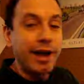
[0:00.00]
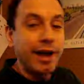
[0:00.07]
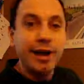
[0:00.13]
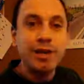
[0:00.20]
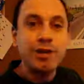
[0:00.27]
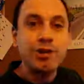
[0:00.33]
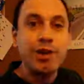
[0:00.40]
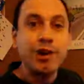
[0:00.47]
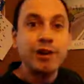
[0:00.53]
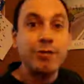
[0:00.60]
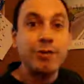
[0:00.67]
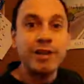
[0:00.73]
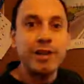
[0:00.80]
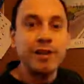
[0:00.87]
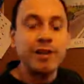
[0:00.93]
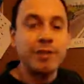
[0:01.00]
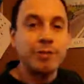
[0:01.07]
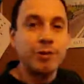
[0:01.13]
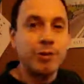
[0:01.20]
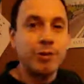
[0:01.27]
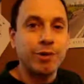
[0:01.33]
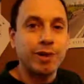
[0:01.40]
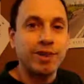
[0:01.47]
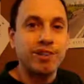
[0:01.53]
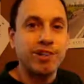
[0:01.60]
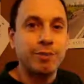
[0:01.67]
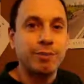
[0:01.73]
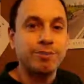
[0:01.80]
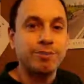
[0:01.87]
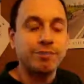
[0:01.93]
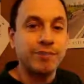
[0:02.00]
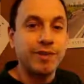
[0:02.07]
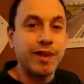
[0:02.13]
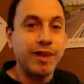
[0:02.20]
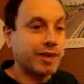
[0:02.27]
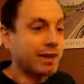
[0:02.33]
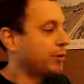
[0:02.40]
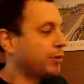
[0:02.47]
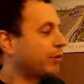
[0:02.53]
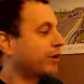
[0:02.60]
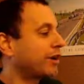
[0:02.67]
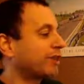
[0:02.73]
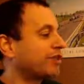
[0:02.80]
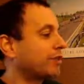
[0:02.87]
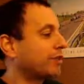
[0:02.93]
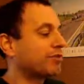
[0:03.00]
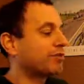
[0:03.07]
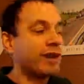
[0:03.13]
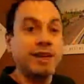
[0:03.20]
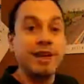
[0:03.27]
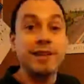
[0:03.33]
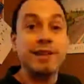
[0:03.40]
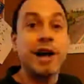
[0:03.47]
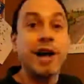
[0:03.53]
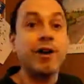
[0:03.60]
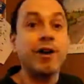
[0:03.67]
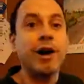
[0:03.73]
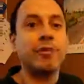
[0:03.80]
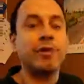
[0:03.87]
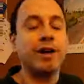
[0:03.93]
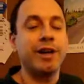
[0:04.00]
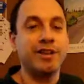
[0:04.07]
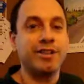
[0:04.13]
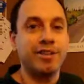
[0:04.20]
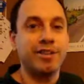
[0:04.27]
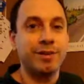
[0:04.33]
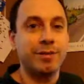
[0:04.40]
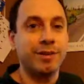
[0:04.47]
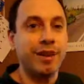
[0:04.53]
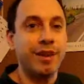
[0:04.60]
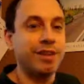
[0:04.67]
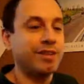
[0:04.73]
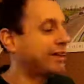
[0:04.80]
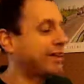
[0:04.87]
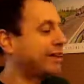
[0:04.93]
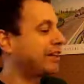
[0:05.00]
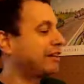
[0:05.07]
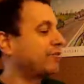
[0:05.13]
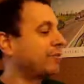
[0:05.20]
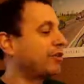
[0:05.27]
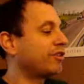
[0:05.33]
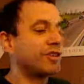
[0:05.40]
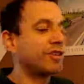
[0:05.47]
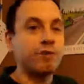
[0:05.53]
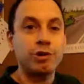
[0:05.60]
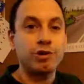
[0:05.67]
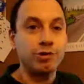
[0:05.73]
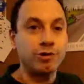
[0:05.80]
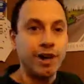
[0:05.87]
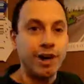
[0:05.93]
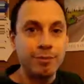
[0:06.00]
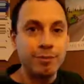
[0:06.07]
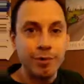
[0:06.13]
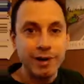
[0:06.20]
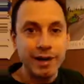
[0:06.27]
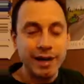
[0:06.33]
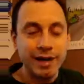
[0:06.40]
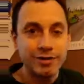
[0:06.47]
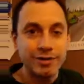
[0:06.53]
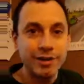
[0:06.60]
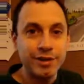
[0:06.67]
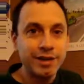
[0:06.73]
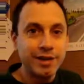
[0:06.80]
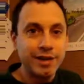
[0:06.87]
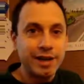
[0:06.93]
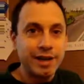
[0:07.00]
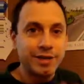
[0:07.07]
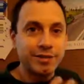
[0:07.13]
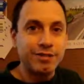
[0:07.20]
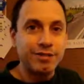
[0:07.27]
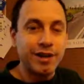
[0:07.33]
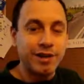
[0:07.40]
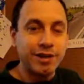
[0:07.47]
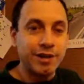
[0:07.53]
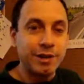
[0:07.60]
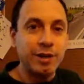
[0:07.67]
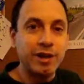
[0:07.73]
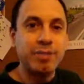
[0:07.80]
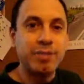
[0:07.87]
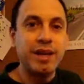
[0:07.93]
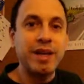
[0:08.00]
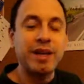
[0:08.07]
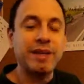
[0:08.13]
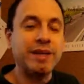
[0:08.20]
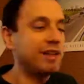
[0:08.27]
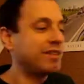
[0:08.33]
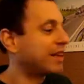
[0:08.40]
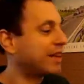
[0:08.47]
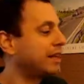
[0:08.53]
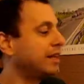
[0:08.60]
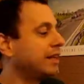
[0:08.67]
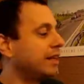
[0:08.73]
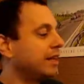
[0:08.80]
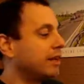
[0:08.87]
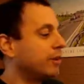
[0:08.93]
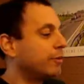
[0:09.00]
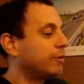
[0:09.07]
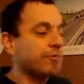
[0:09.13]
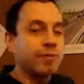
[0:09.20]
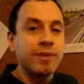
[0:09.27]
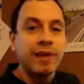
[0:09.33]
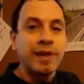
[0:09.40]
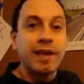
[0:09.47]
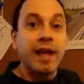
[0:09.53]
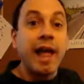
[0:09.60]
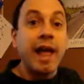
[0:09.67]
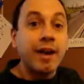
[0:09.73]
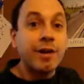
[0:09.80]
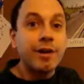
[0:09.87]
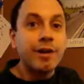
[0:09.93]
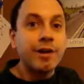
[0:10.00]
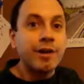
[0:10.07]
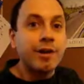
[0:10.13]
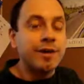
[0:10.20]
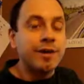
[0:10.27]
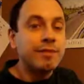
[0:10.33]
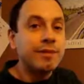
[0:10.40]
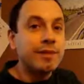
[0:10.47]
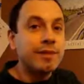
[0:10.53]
and I talked right to the computer on a chip. Okay, the computer on a chip is running an entire operating system. Okay, he exposes a virtual COM port out of the USB, and he's got an editor, a